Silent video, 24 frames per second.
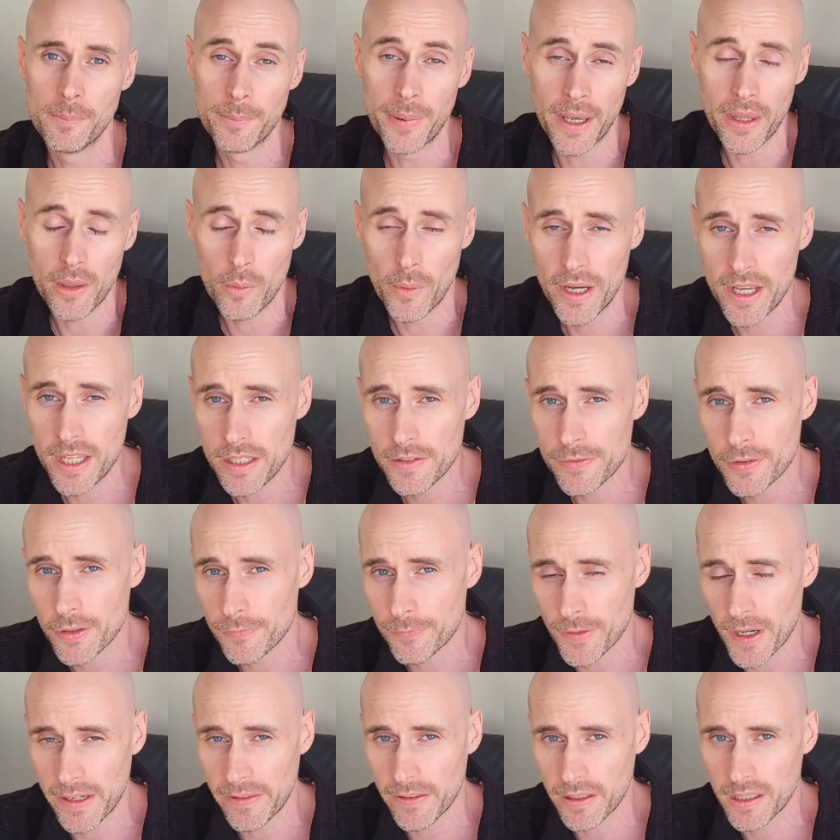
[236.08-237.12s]
By the way, if you're
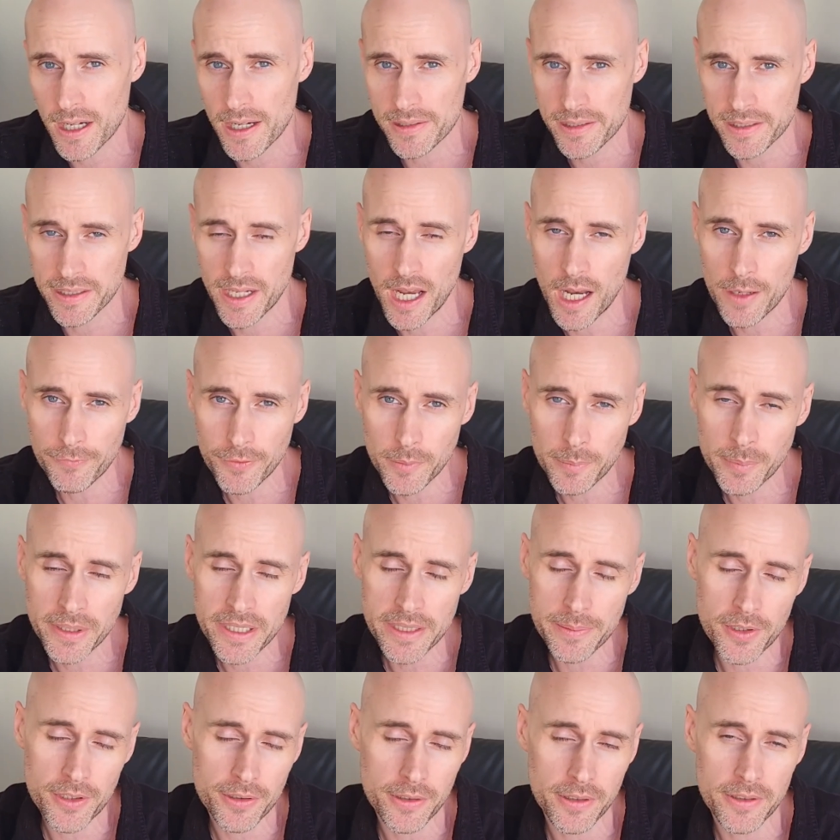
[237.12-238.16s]
finding the content helpful,
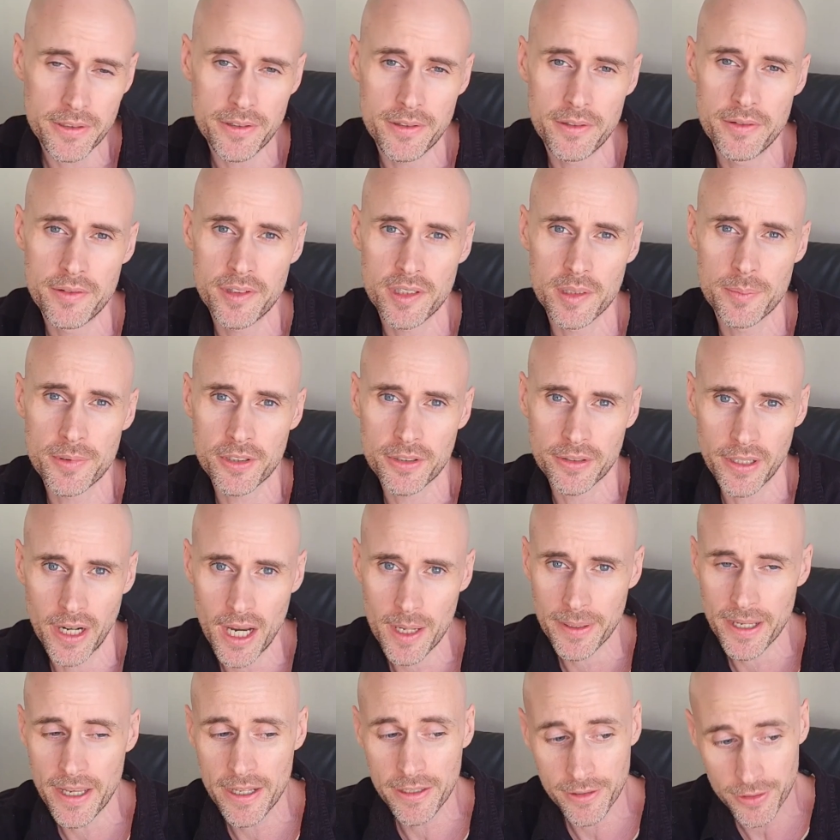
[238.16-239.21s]
please be sure to
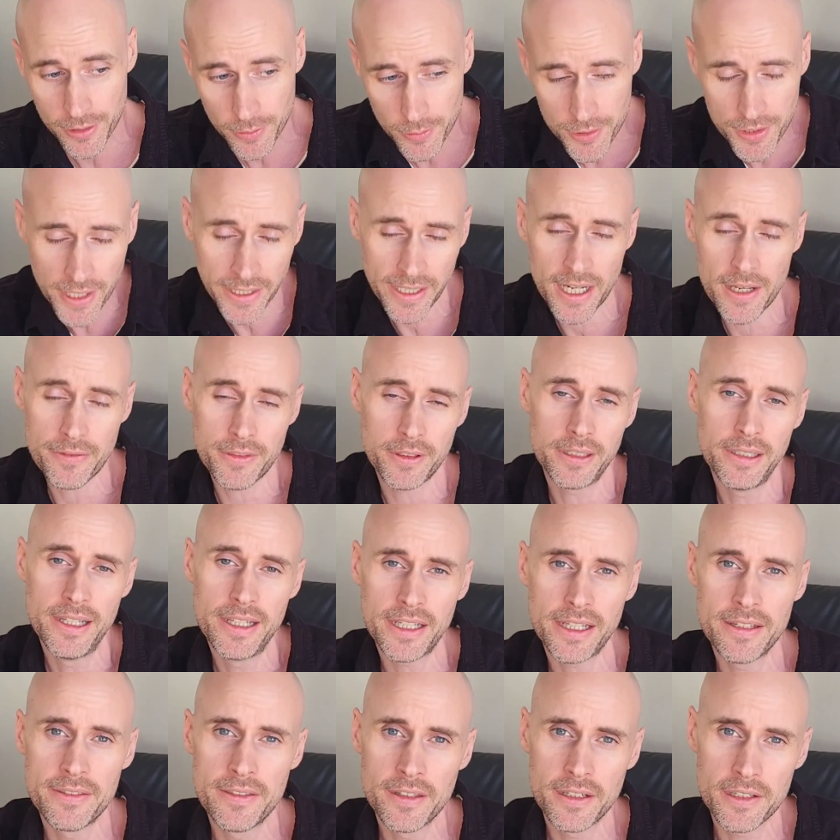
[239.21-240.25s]
subscribe, and do check out the
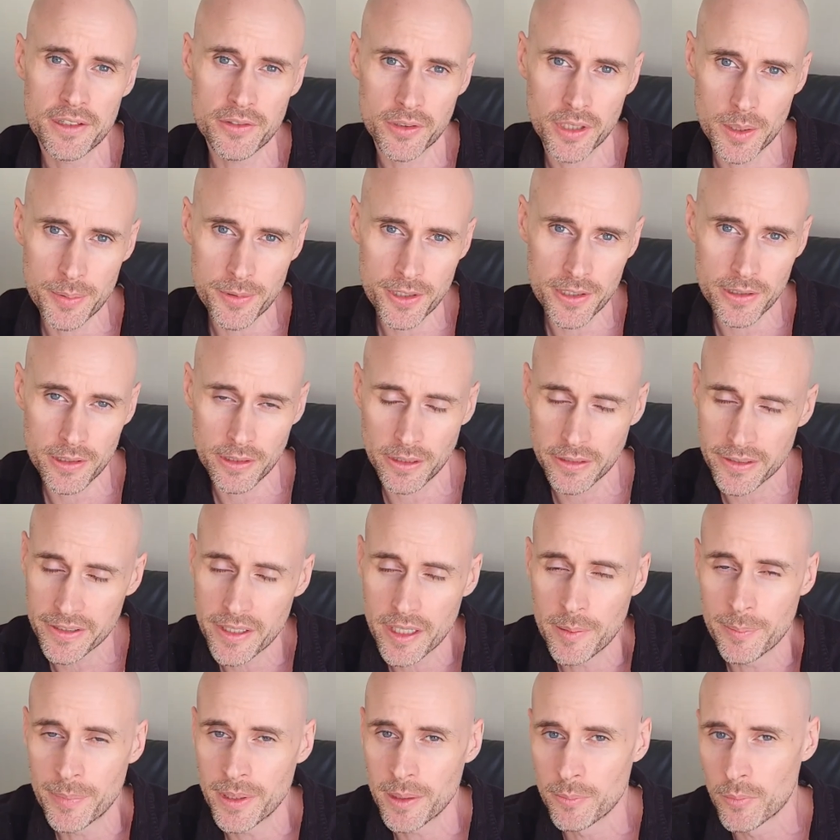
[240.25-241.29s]
link in the description to learn
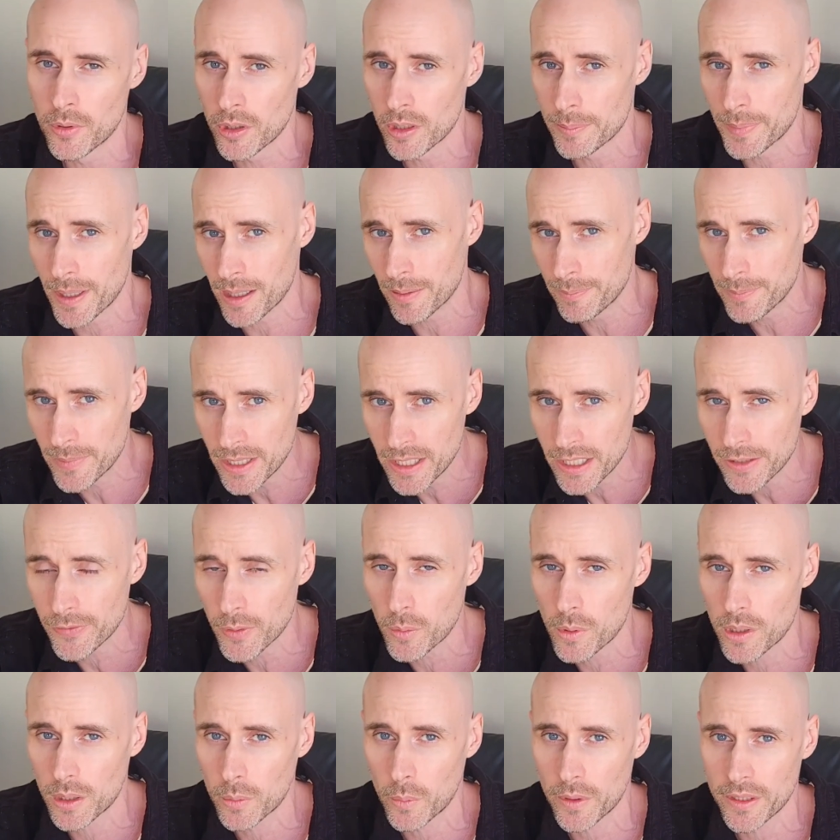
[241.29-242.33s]
a bit more about me if you
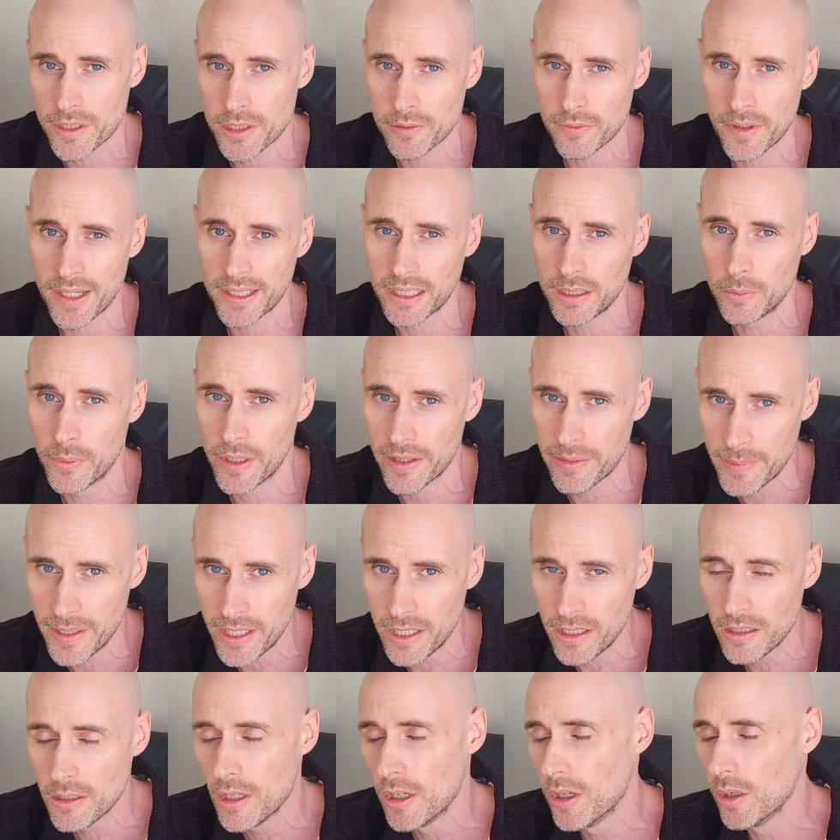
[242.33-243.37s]
want to work directly with
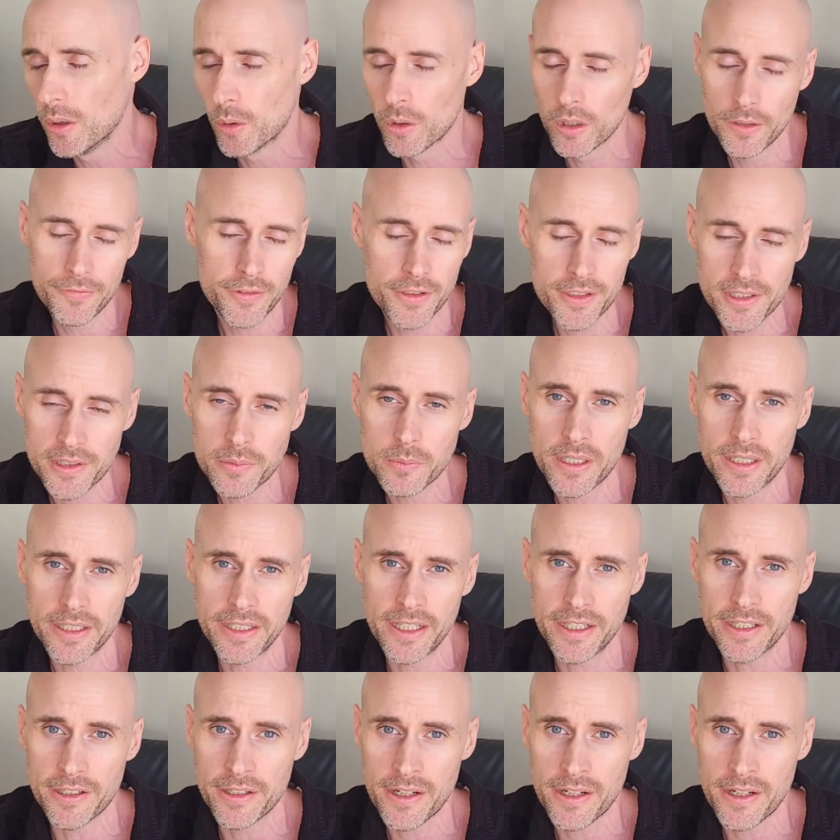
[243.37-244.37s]
me or if you just want to get your